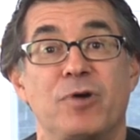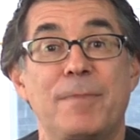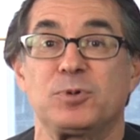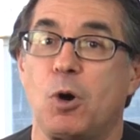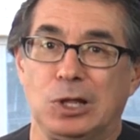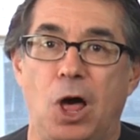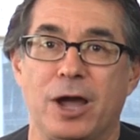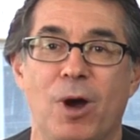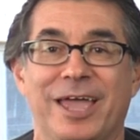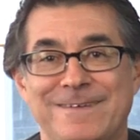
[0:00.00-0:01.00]
rep go a
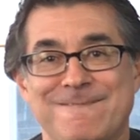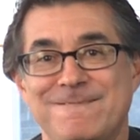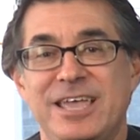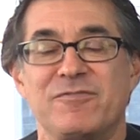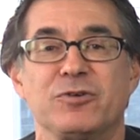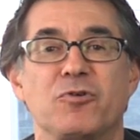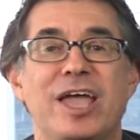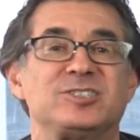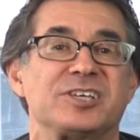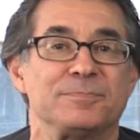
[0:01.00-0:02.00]
long way, even in
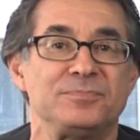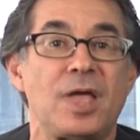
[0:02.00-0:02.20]
racing.